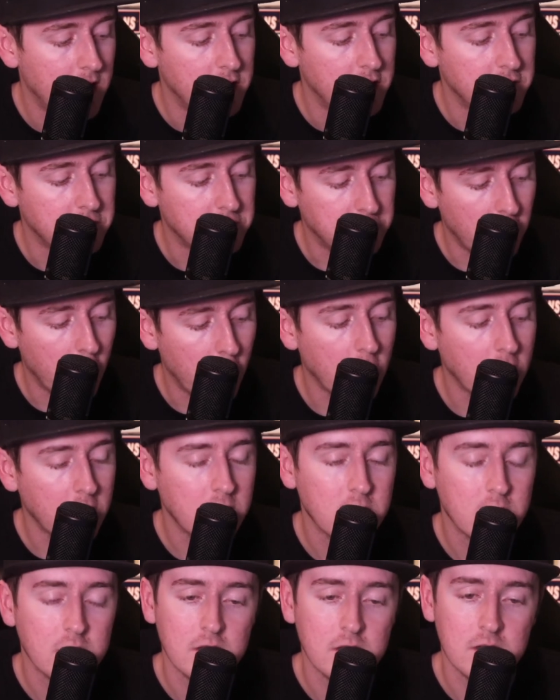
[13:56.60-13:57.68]
Four,
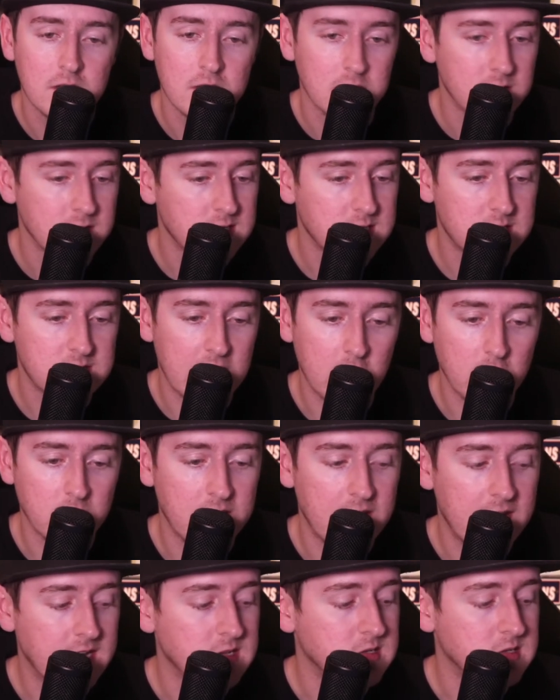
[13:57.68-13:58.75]
sale
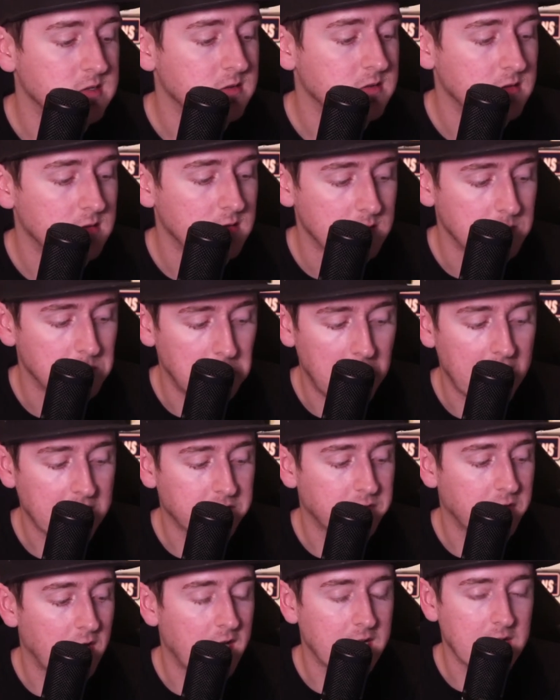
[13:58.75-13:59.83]
days, Black
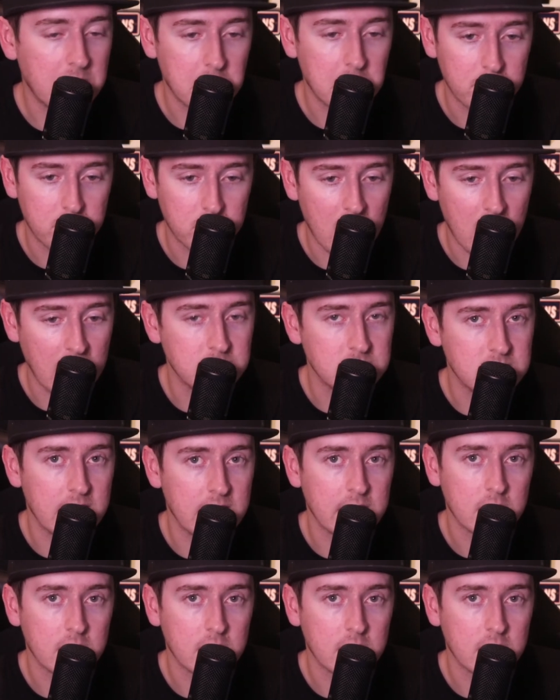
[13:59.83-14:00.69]
Friday, Prime Day,